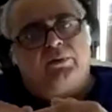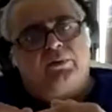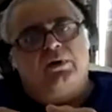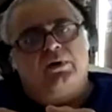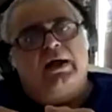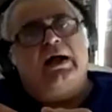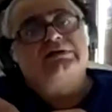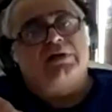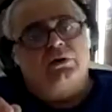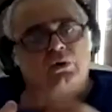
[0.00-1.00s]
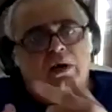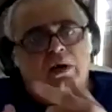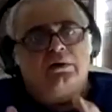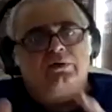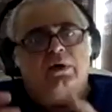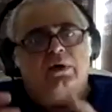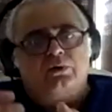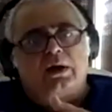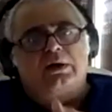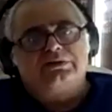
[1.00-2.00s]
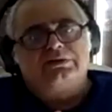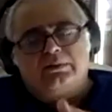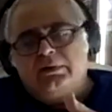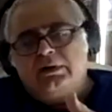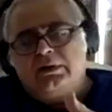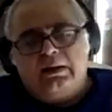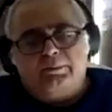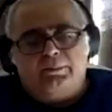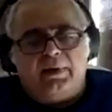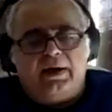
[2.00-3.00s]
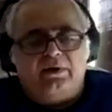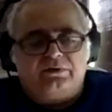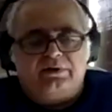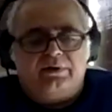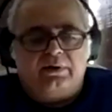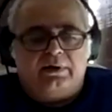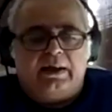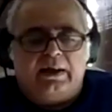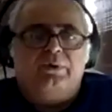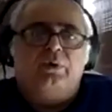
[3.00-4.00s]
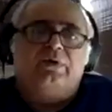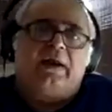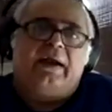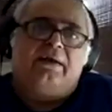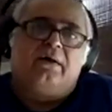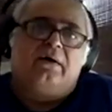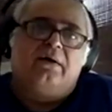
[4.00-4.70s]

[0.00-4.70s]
You know, I asked Anurag, you know, Anurag Kashyap made his debut as a writer